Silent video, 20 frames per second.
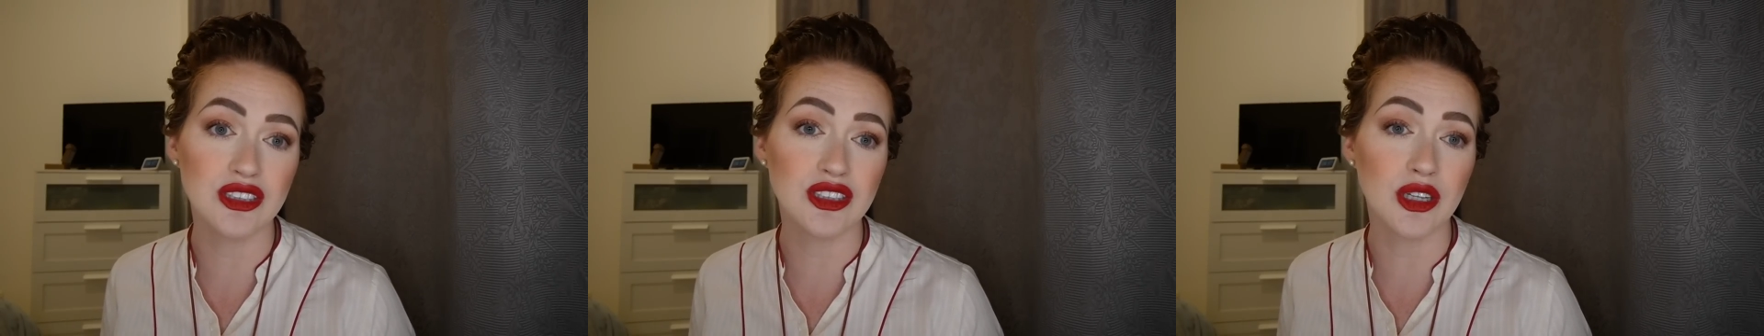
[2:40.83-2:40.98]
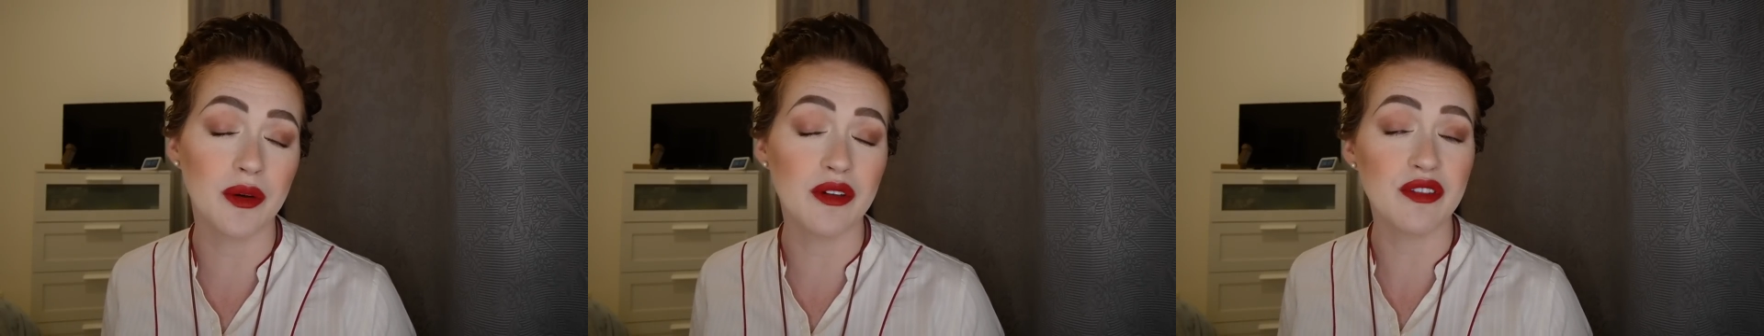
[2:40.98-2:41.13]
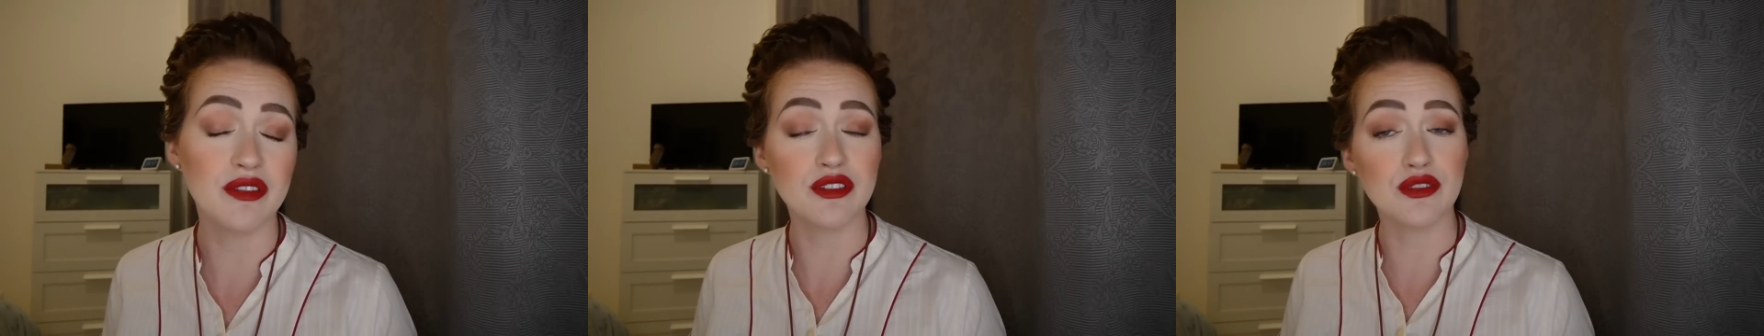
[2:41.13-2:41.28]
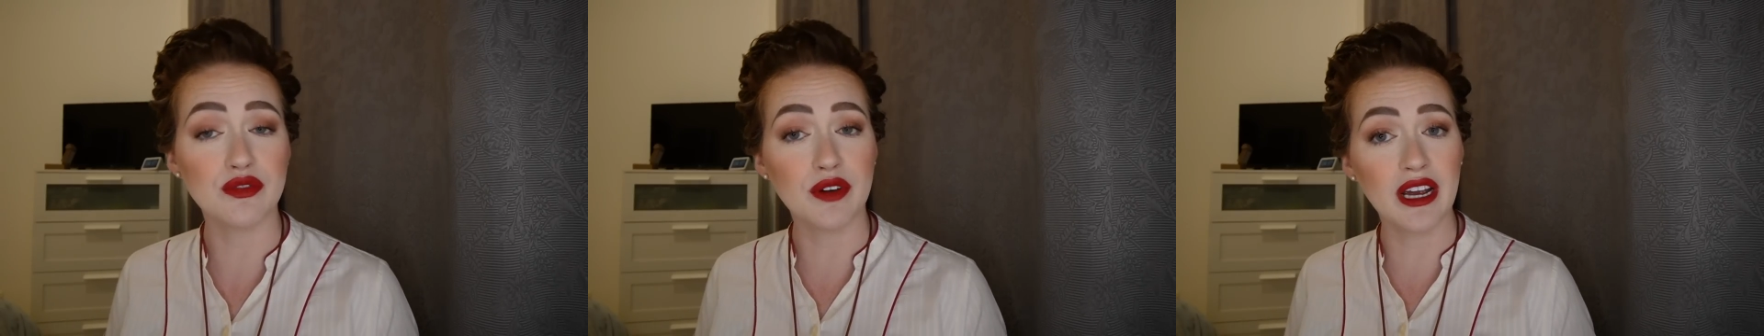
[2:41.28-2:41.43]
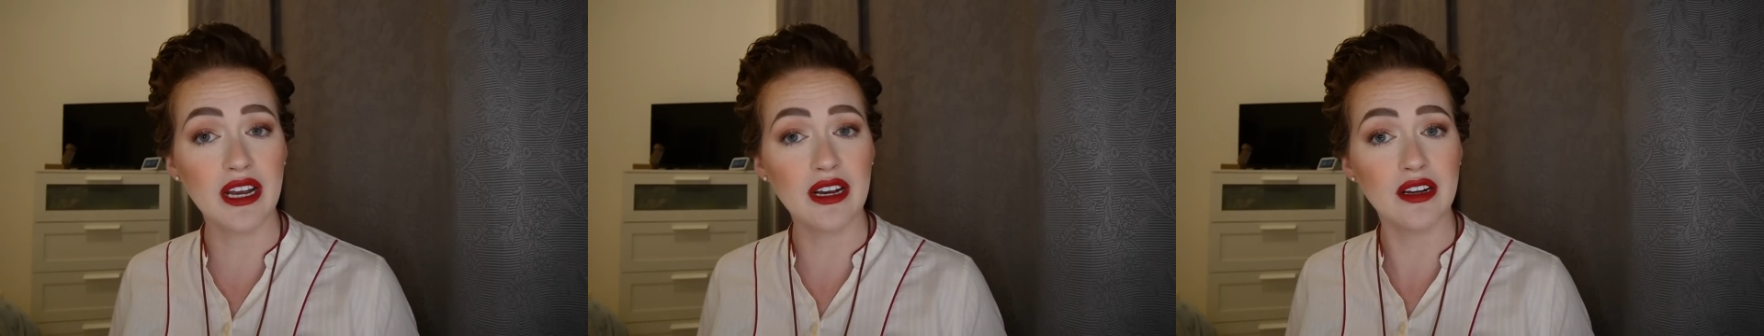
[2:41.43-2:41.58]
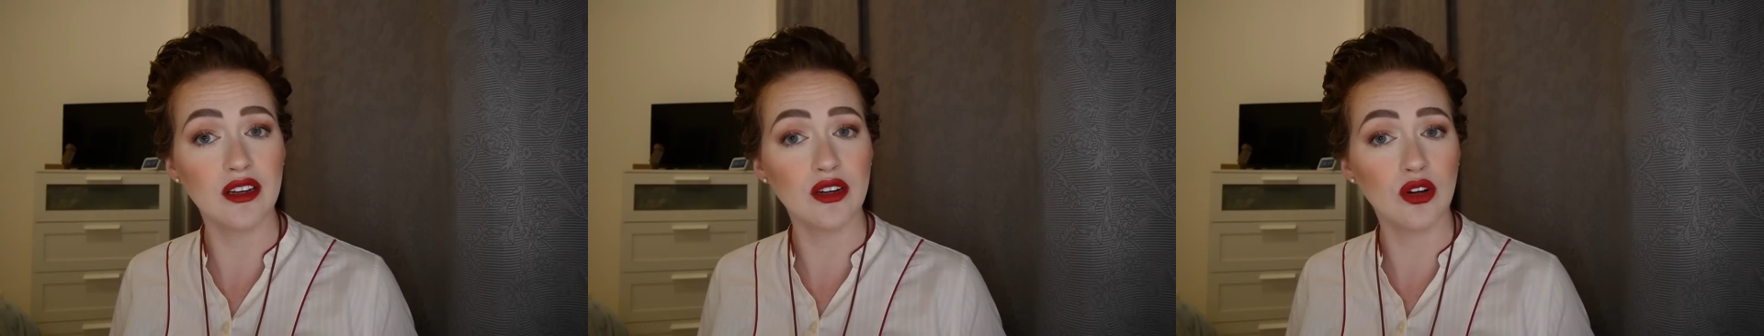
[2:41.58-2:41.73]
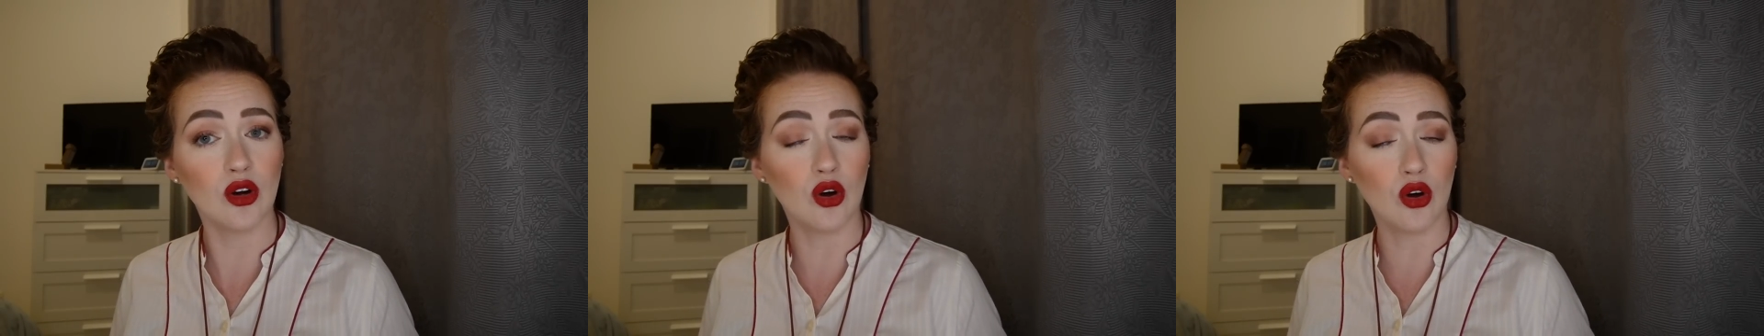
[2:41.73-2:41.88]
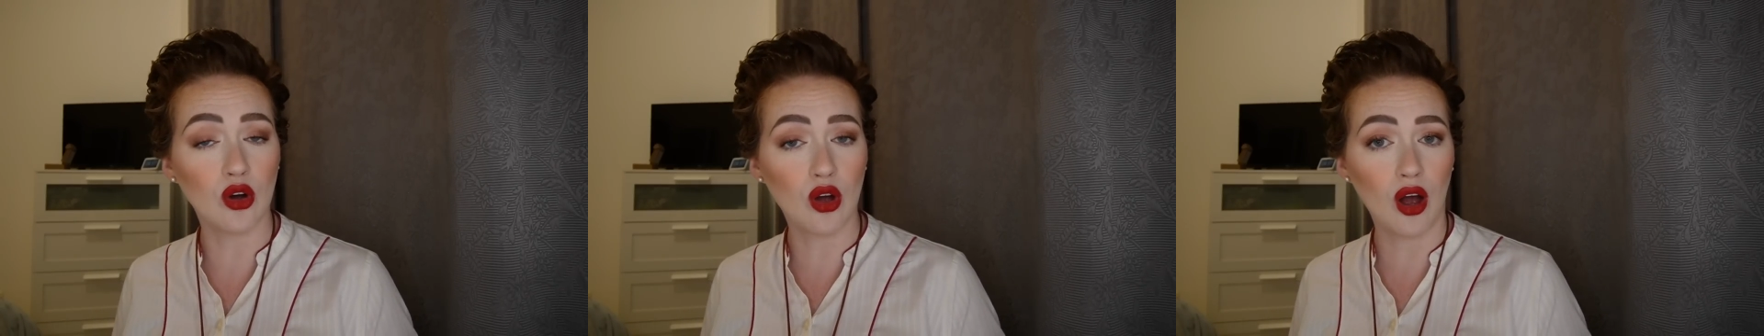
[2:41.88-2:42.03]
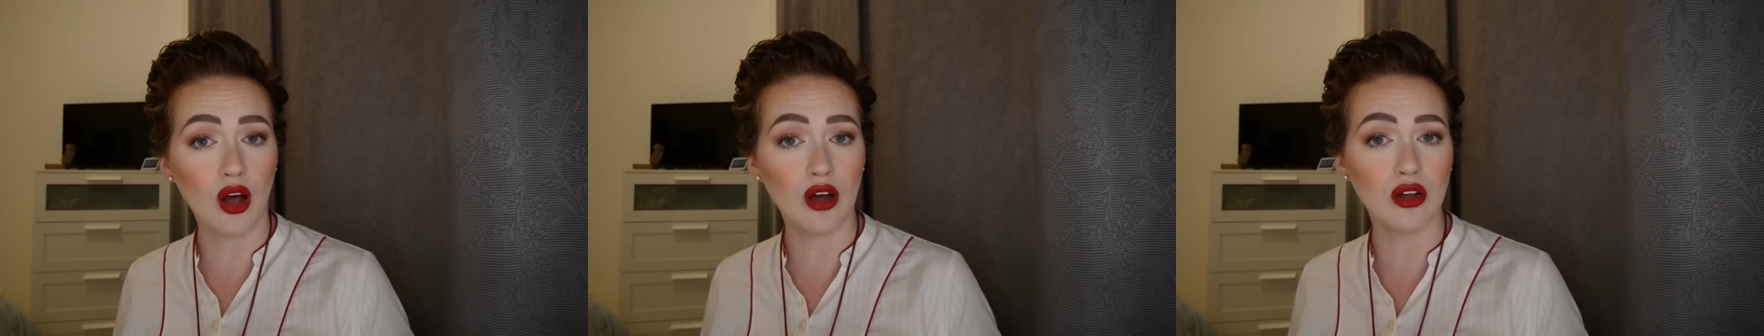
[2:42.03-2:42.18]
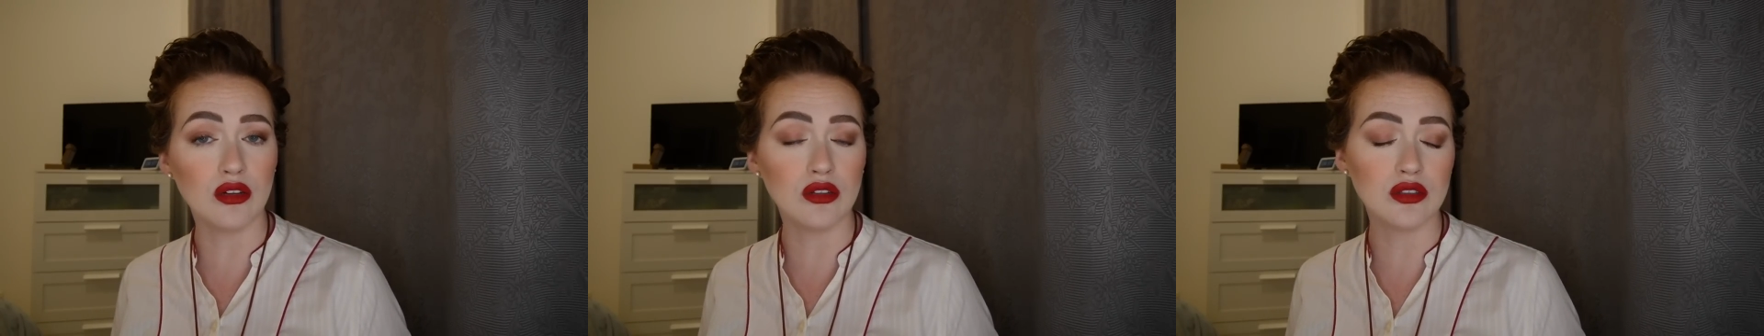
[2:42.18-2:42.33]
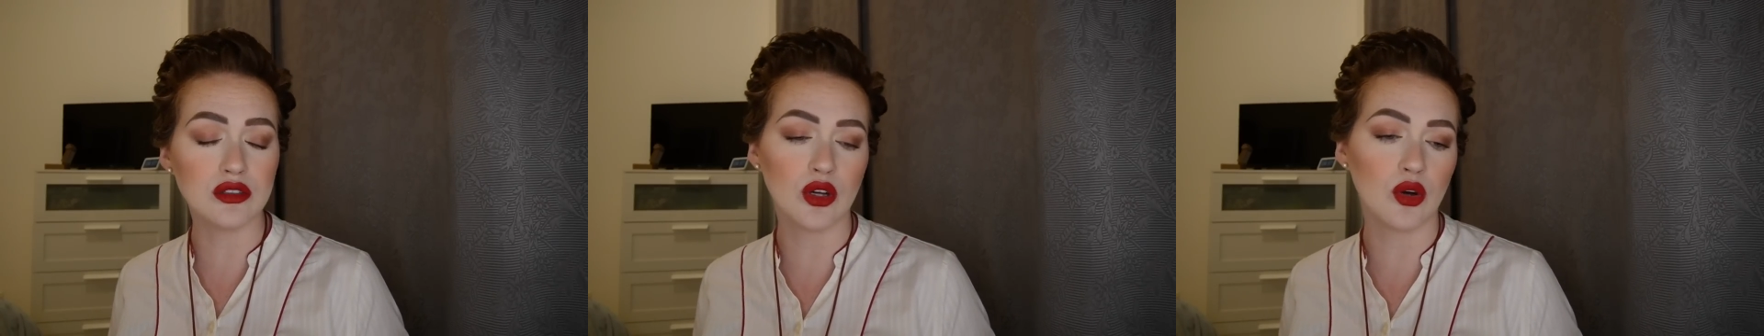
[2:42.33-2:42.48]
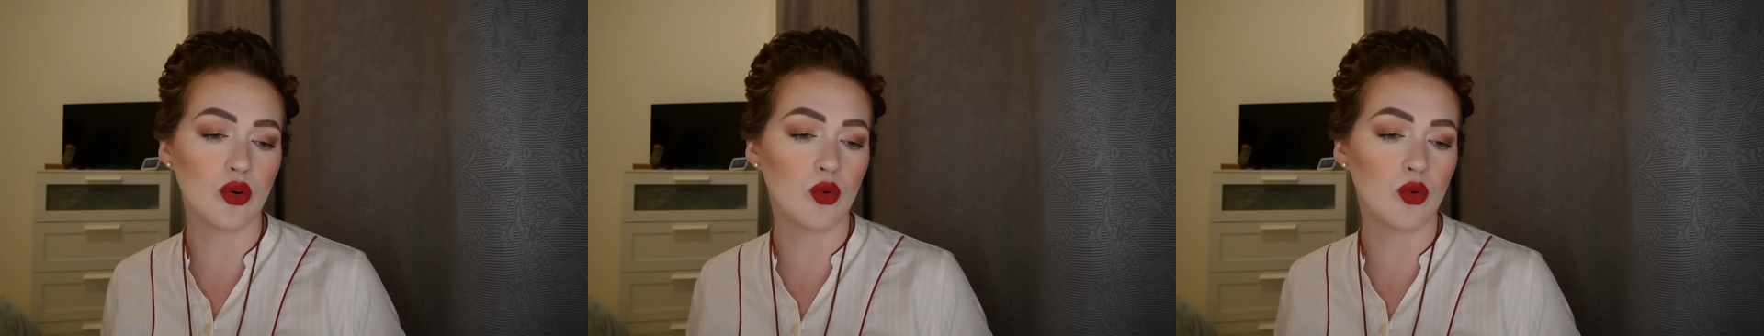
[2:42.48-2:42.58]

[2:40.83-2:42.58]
So if it's raining or cold,